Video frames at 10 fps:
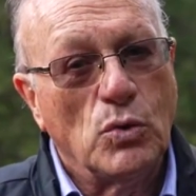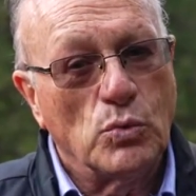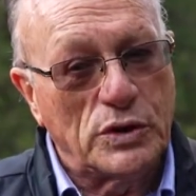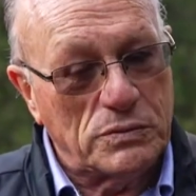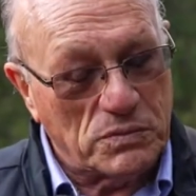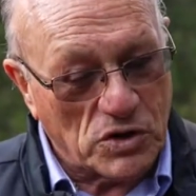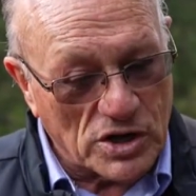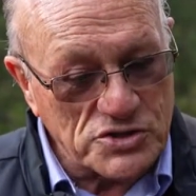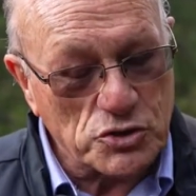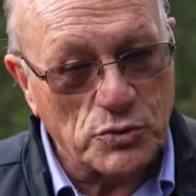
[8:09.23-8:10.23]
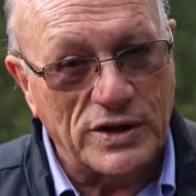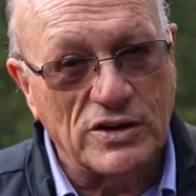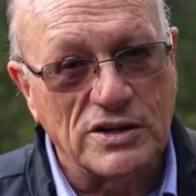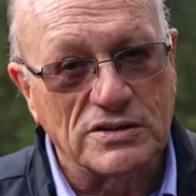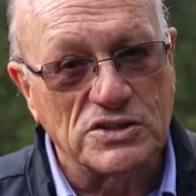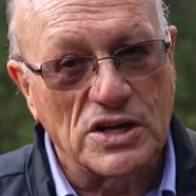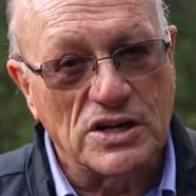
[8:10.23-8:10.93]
We concentrate on